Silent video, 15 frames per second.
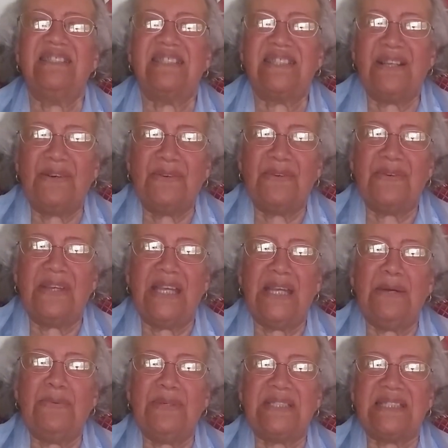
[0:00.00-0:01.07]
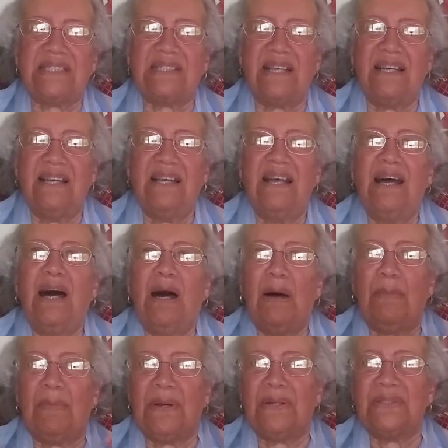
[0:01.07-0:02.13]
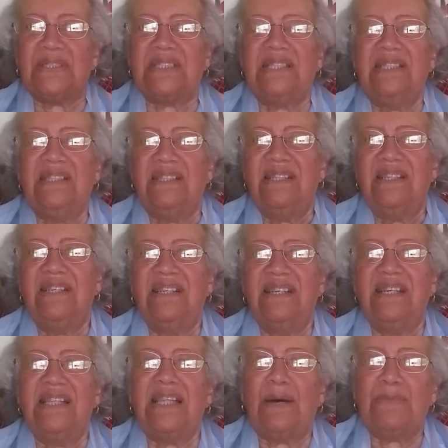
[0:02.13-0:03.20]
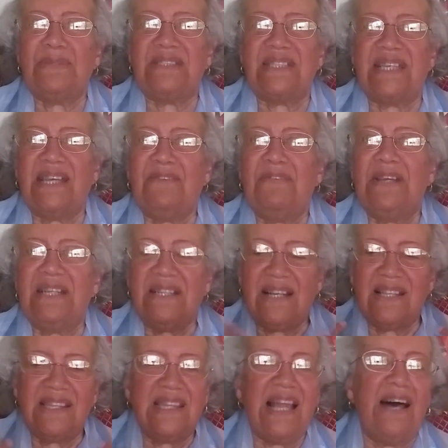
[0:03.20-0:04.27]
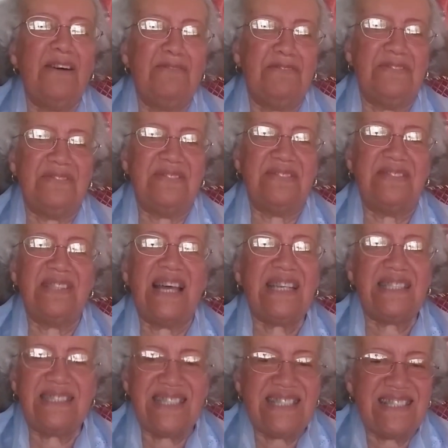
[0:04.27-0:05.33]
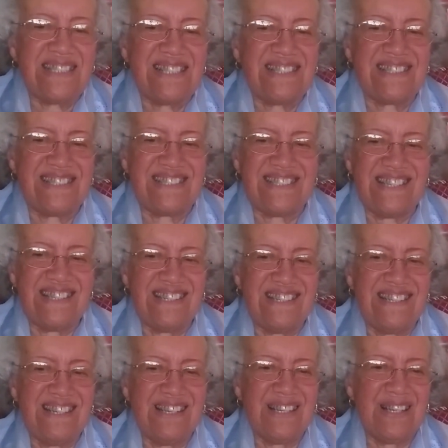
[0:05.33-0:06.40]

So here was a person that was giving love, like Jesus did.